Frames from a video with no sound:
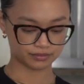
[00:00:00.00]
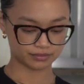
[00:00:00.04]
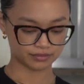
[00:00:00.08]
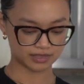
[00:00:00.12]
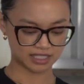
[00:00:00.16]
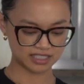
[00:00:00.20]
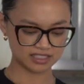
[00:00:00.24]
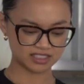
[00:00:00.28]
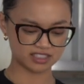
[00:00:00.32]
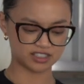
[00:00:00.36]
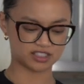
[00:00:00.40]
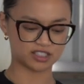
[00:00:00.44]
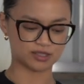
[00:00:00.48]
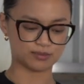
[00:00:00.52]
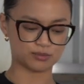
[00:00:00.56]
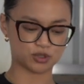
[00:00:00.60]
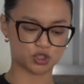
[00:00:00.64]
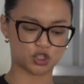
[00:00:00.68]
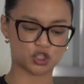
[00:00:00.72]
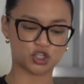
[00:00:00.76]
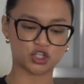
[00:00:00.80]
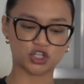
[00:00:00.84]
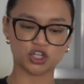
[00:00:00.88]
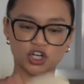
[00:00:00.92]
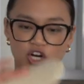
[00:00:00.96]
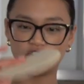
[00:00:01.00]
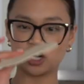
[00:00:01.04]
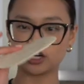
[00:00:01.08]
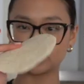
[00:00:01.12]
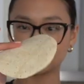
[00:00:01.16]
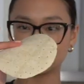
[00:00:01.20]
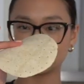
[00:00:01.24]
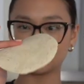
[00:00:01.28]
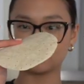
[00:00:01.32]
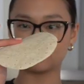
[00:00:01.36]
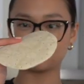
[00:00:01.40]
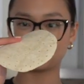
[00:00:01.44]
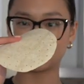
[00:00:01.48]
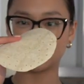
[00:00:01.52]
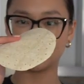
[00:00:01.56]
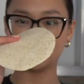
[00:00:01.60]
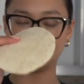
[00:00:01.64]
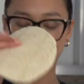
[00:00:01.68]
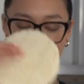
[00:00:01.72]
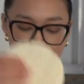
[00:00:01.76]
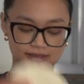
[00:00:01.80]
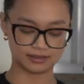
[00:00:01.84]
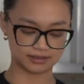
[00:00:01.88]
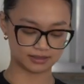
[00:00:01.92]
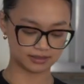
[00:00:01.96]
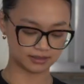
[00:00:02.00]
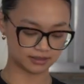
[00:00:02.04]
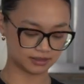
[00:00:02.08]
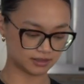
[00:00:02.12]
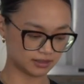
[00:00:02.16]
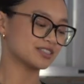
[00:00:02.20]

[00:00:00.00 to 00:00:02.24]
These are some chunky pitters.